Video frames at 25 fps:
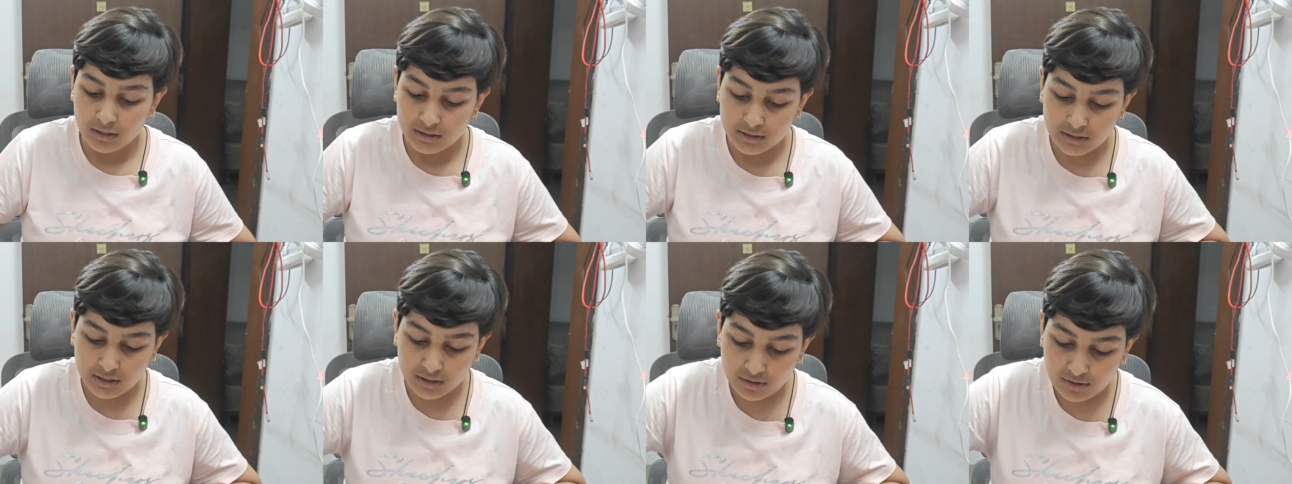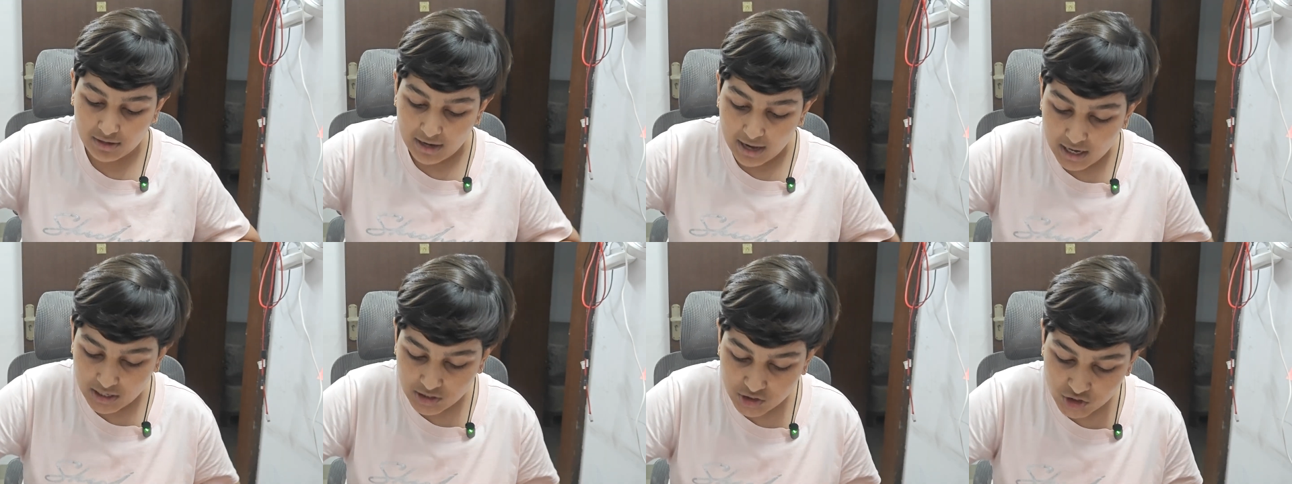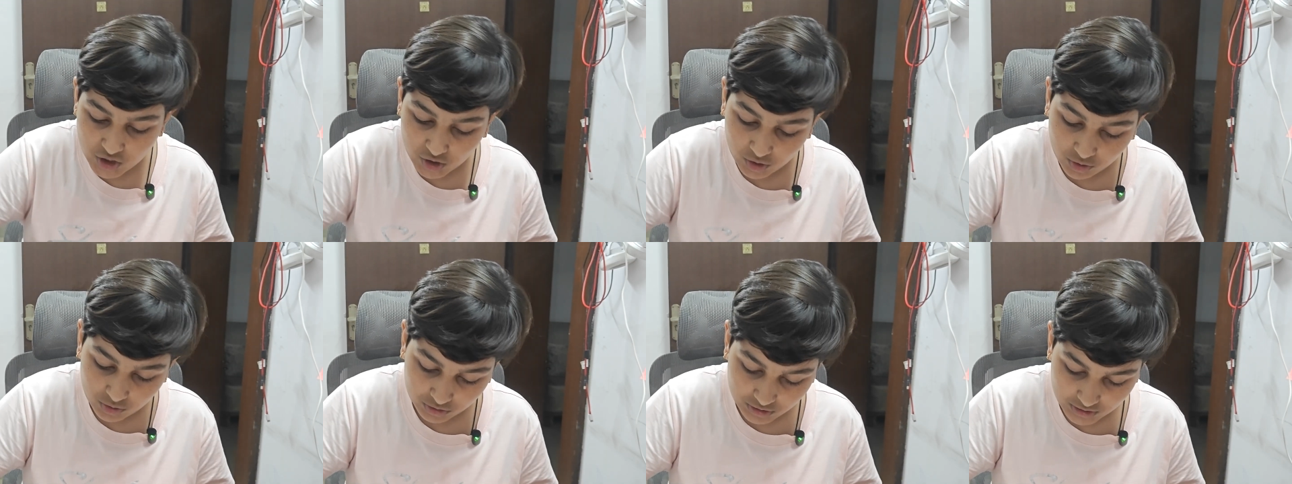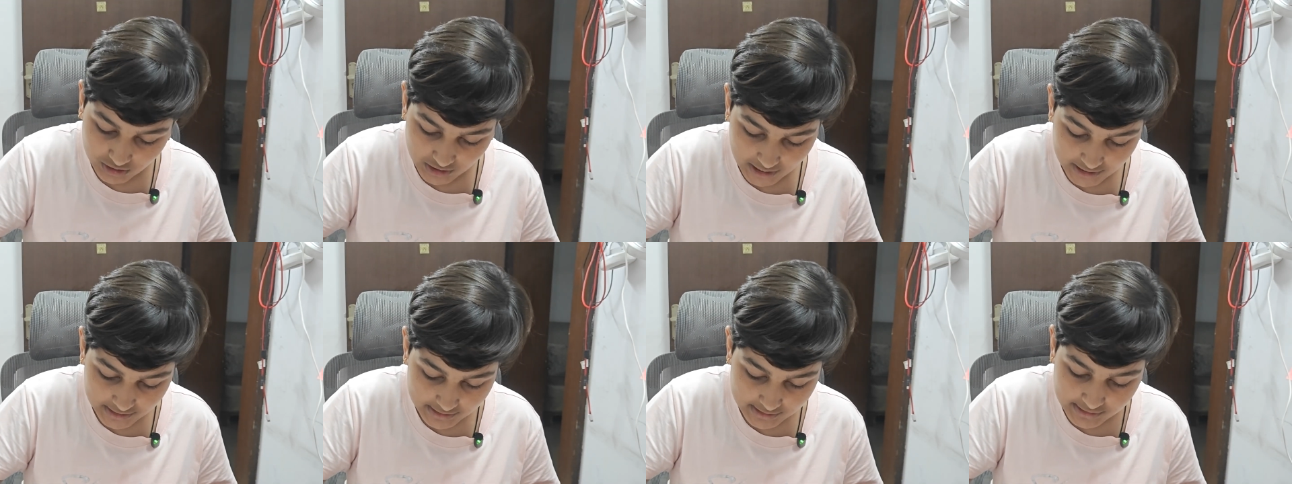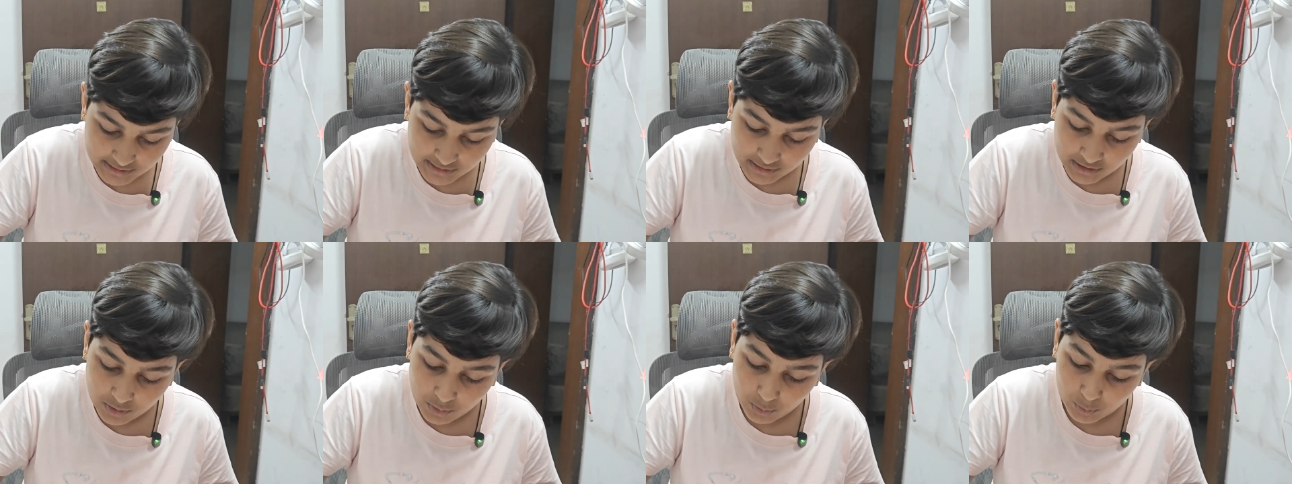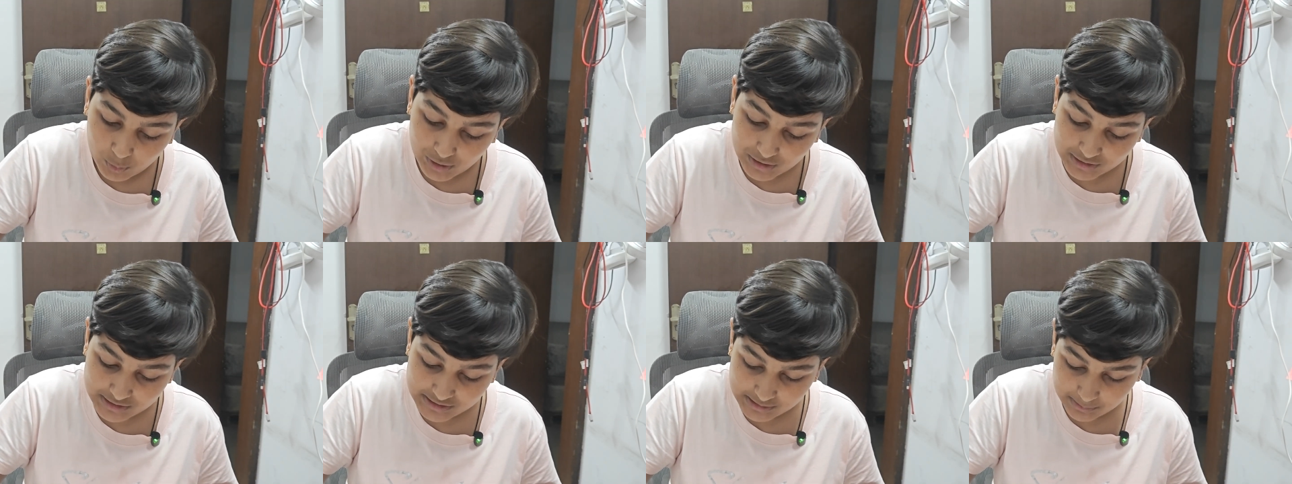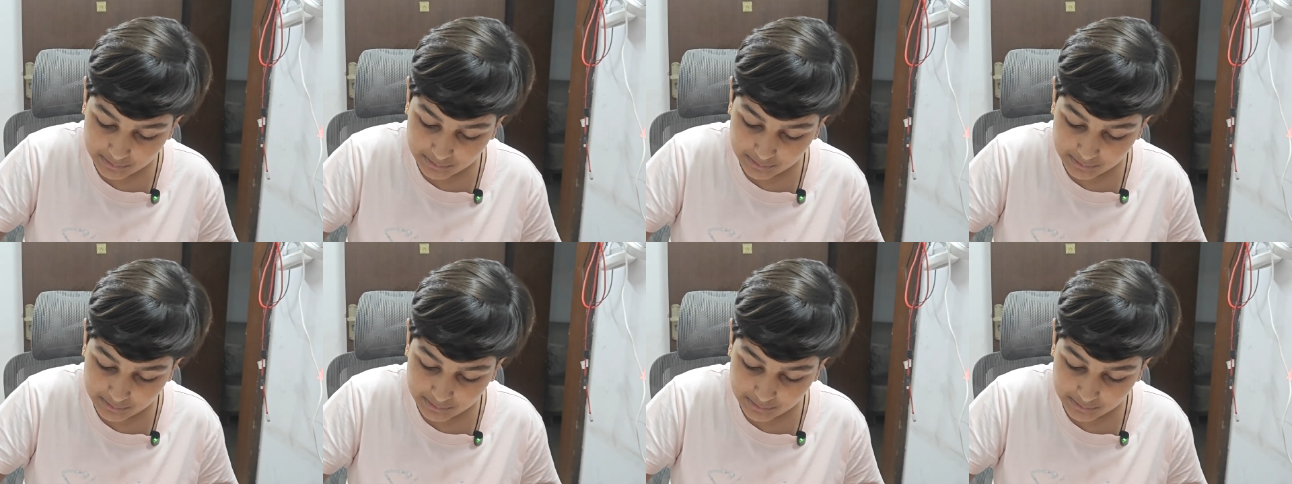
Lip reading: The Rashtrakutas were